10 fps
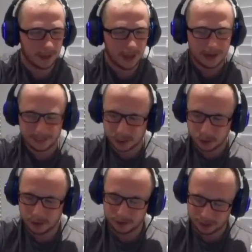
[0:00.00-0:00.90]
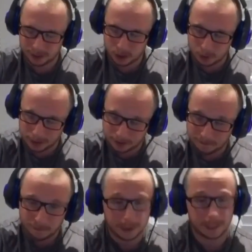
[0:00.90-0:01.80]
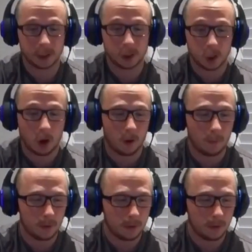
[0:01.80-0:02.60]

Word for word: And he's doing, right. a, he's doing his fucking job